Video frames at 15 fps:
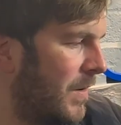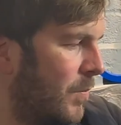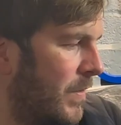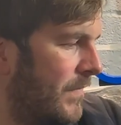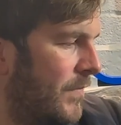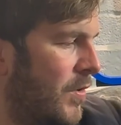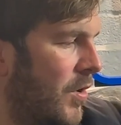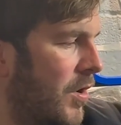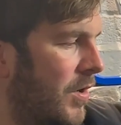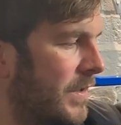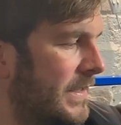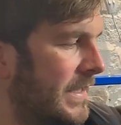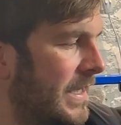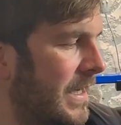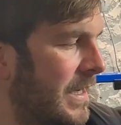We've got
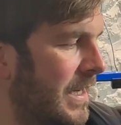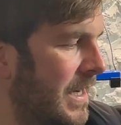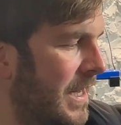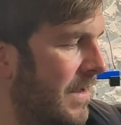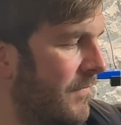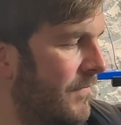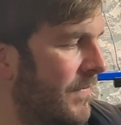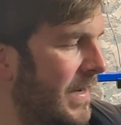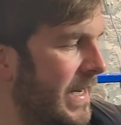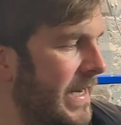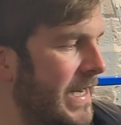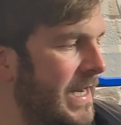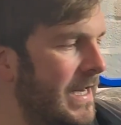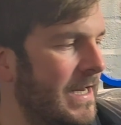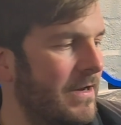a
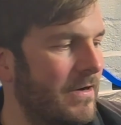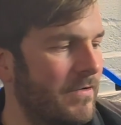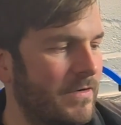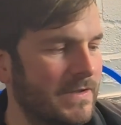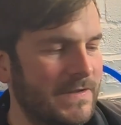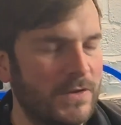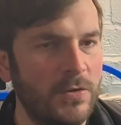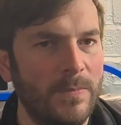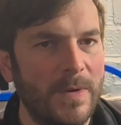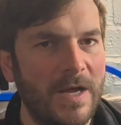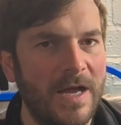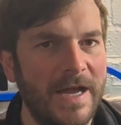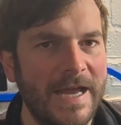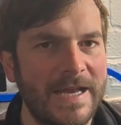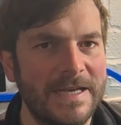lovely, super
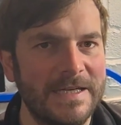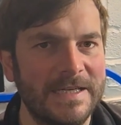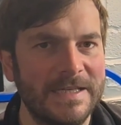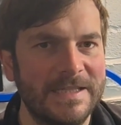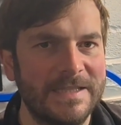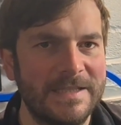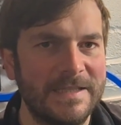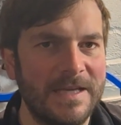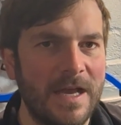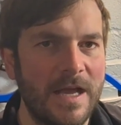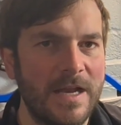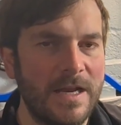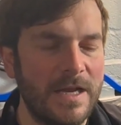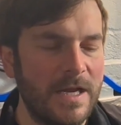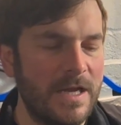high-end
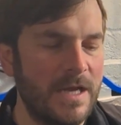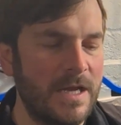Sun